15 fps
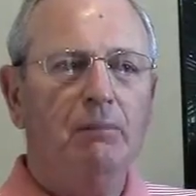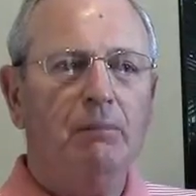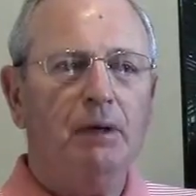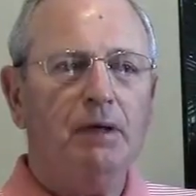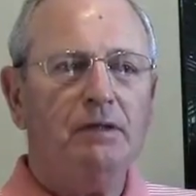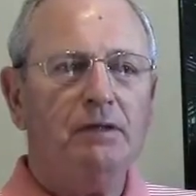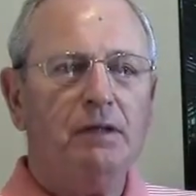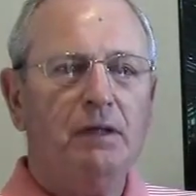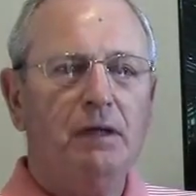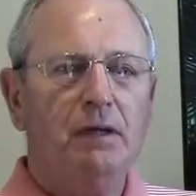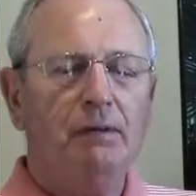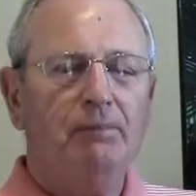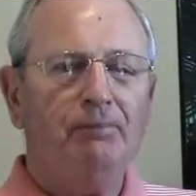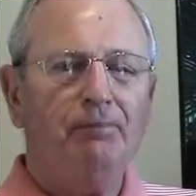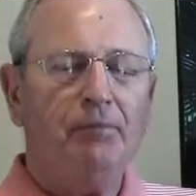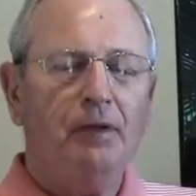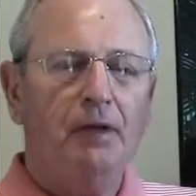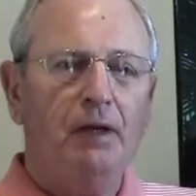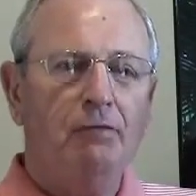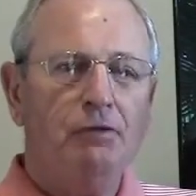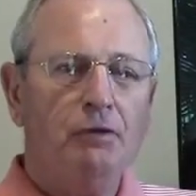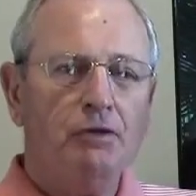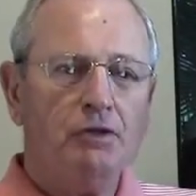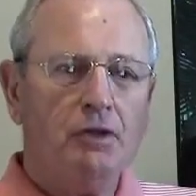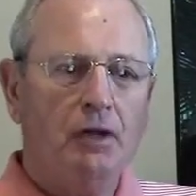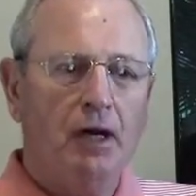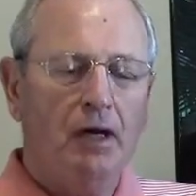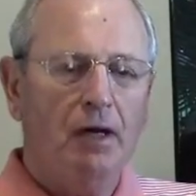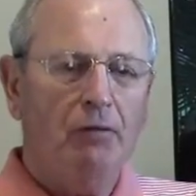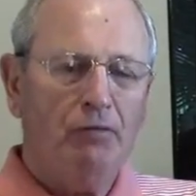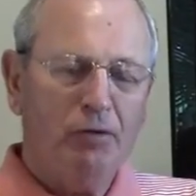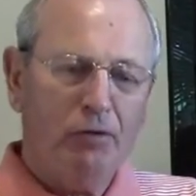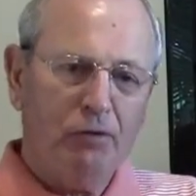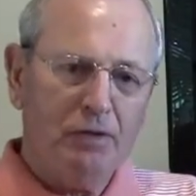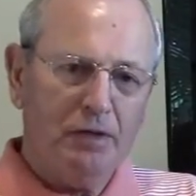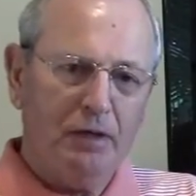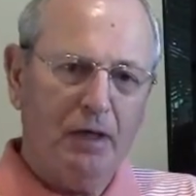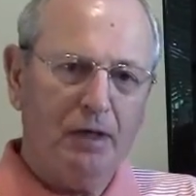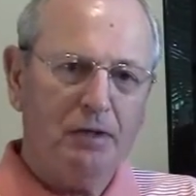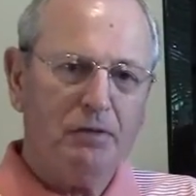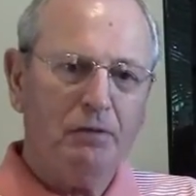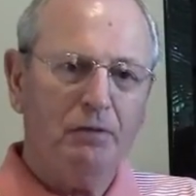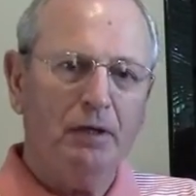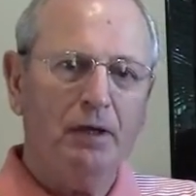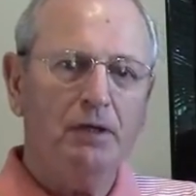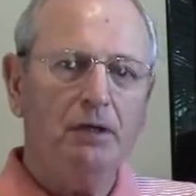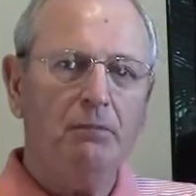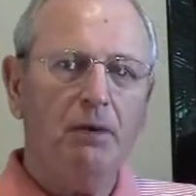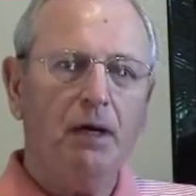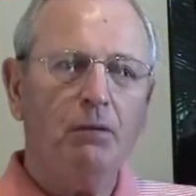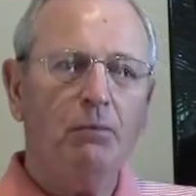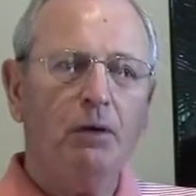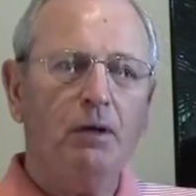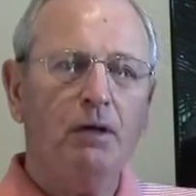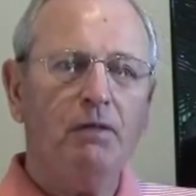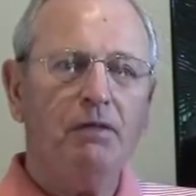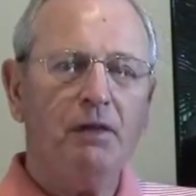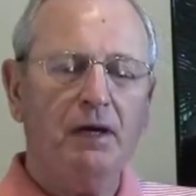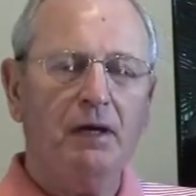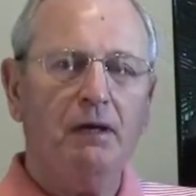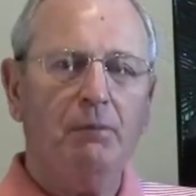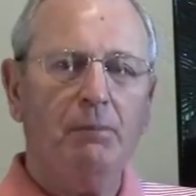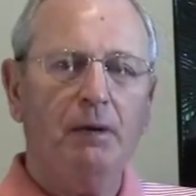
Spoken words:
But if you're a slicer, then you might want to think